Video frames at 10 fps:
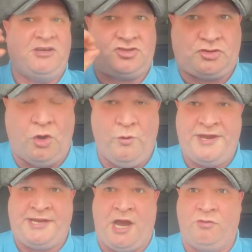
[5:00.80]

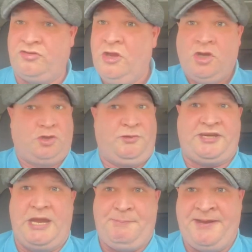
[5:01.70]
scoring goals, because we're
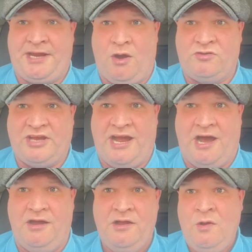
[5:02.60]
keeping goals
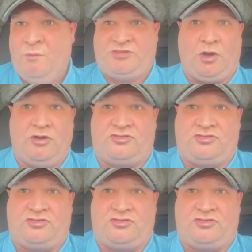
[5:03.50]
out. We score